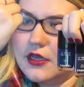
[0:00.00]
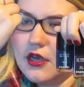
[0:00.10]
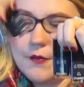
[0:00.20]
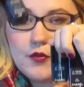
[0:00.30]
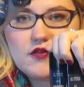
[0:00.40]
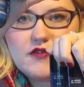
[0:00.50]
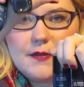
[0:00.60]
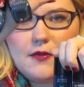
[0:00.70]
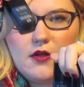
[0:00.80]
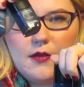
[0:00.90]
Blue
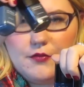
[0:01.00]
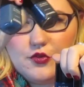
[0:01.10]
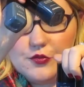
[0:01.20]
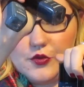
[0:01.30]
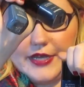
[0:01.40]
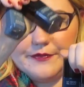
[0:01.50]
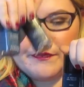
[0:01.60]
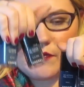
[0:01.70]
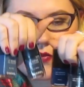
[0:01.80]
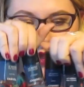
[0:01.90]
Rebel, and Blue Boy.
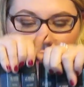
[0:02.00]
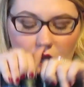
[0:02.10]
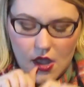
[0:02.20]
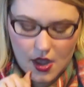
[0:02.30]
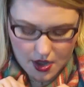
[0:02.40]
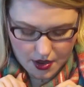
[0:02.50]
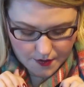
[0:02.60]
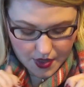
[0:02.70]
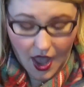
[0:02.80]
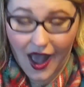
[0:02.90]

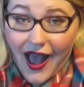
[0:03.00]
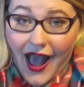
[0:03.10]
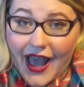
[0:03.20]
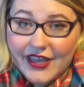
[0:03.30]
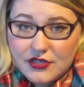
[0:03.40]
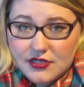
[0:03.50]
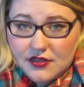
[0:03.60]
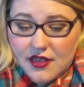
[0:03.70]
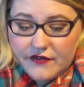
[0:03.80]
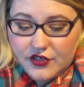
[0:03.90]
I just
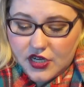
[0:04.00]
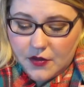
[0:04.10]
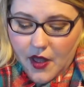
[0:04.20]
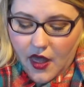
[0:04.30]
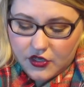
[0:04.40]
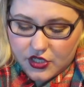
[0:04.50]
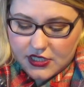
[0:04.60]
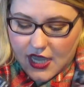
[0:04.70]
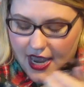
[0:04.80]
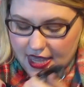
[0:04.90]
love Chanel
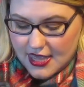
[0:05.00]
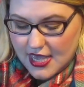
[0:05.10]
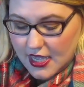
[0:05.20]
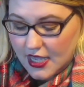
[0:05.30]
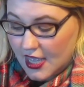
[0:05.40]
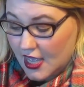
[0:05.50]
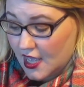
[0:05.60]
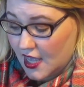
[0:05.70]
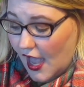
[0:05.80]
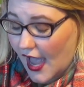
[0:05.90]
polishes. I
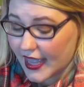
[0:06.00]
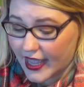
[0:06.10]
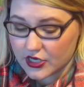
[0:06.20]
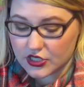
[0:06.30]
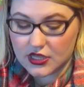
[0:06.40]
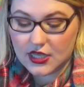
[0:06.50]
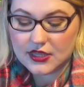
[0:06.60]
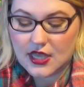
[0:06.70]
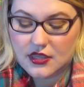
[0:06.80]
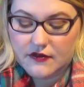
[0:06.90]
actually
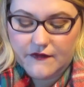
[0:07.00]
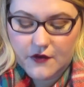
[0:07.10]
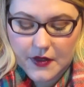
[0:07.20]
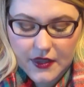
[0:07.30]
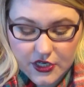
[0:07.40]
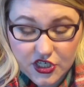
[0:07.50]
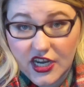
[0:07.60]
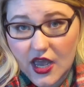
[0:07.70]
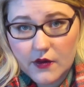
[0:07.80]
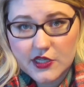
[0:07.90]
think that the formulation
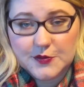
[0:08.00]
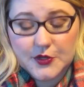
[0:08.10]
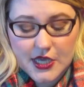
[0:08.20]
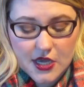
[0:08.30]
now is pretty